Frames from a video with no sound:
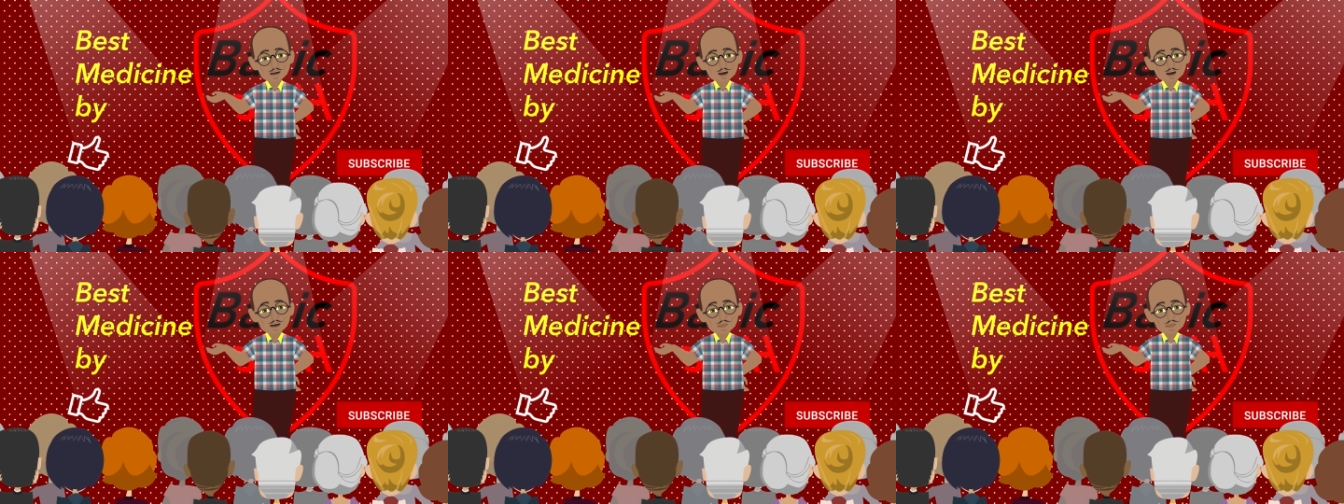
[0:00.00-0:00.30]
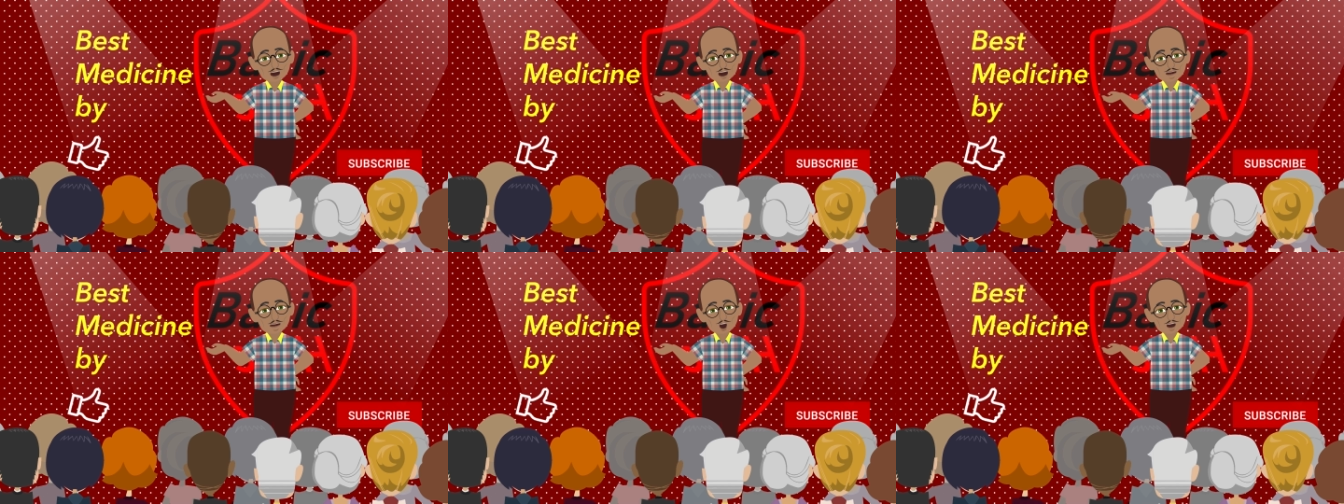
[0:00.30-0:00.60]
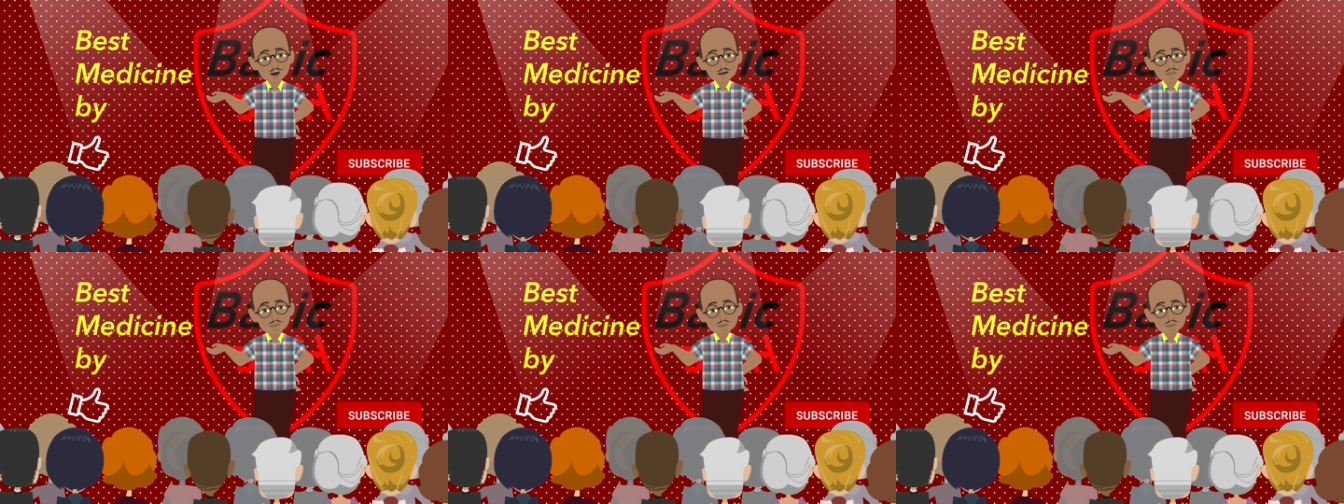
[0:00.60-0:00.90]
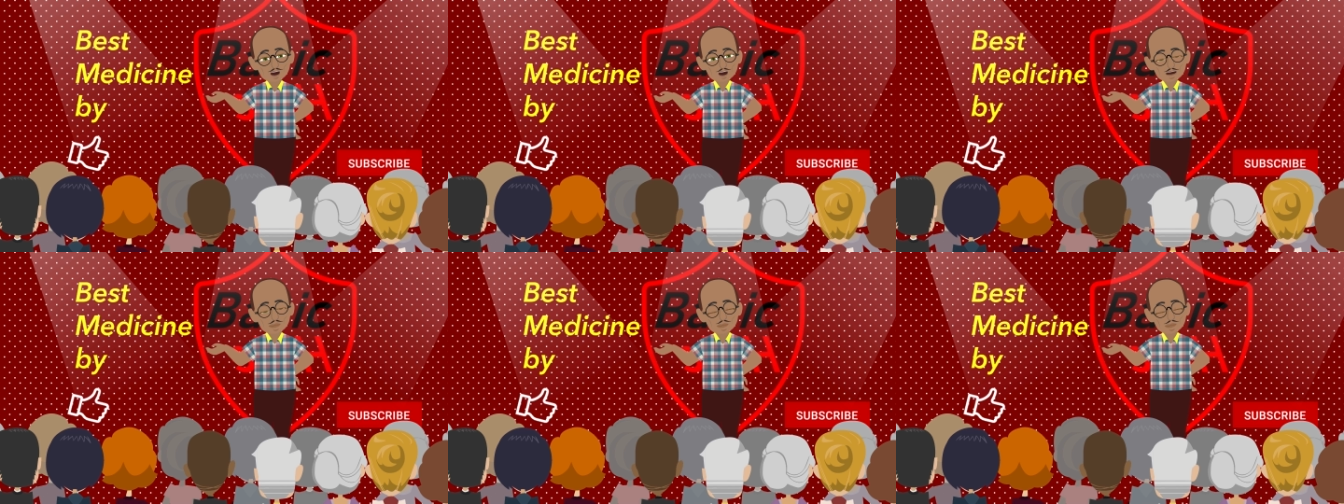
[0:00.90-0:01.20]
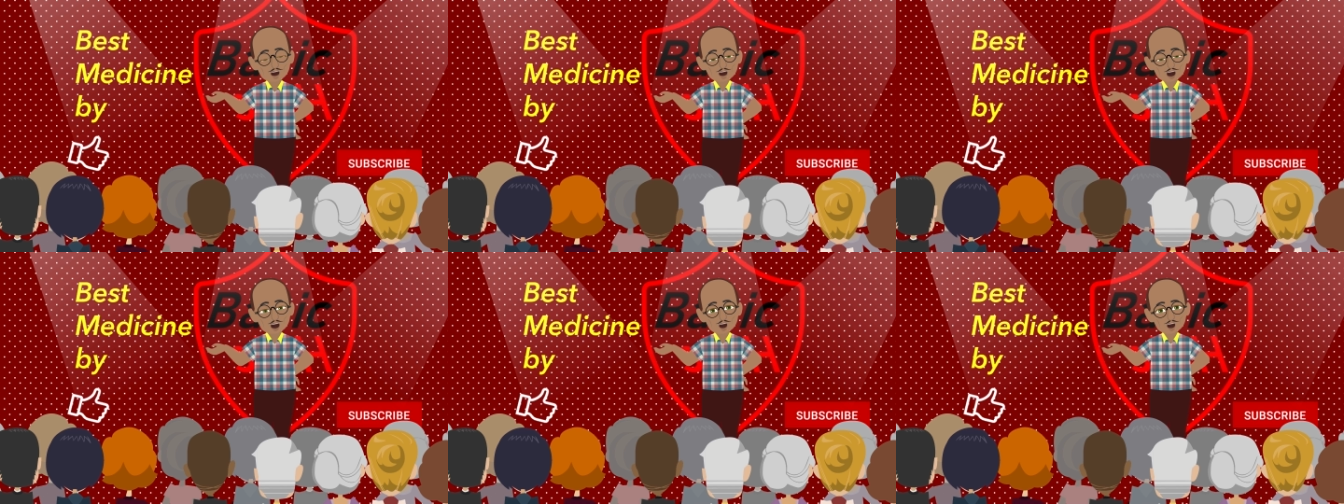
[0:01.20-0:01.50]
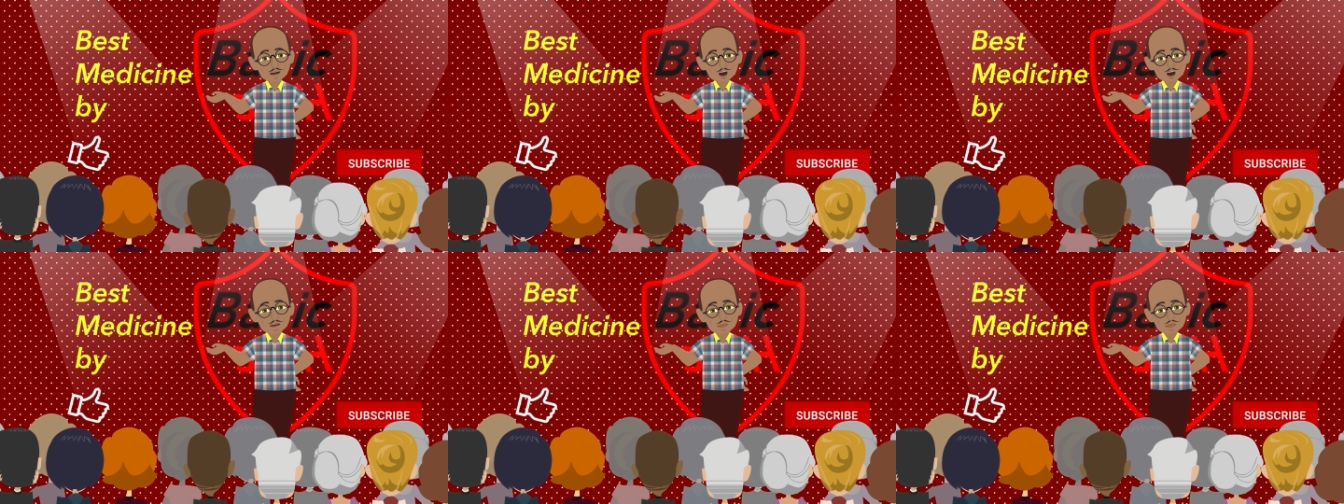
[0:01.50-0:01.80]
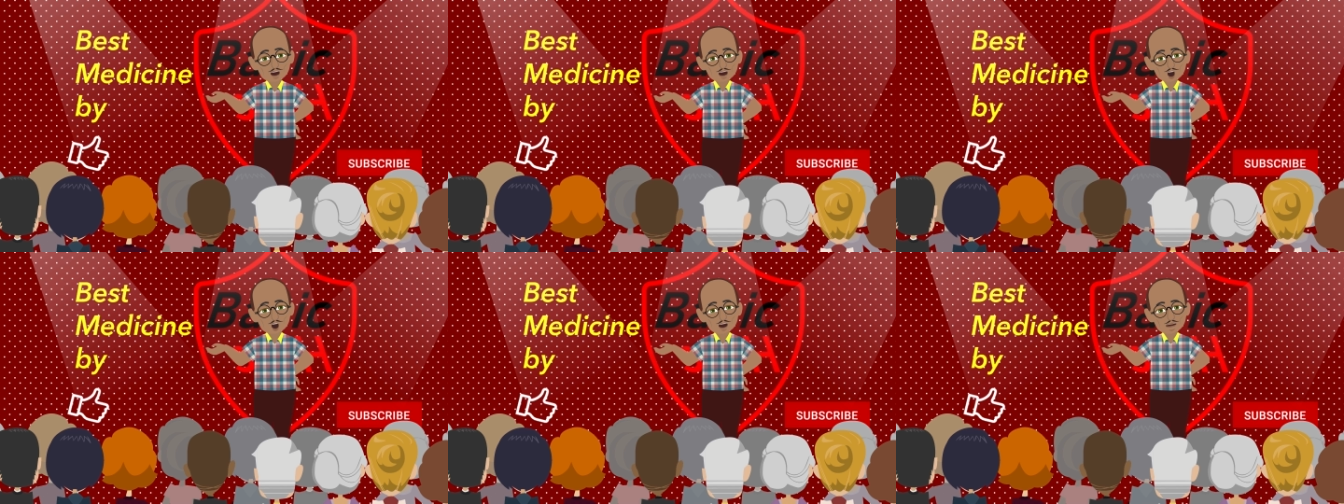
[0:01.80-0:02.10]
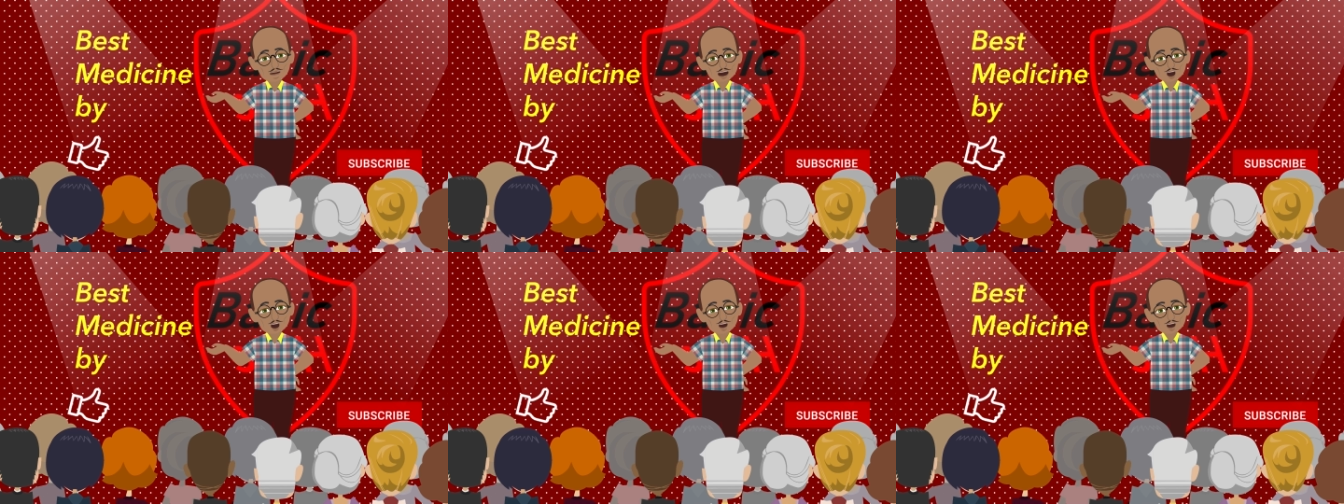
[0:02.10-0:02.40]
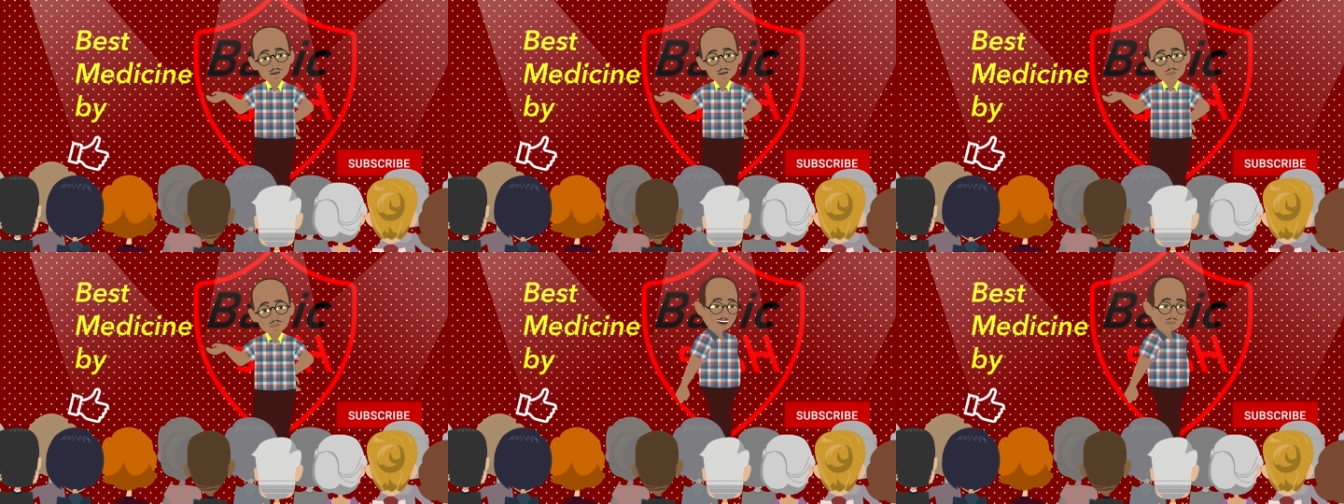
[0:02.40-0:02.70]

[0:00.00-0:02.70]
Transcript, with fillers: the decision to emigrate to my brain.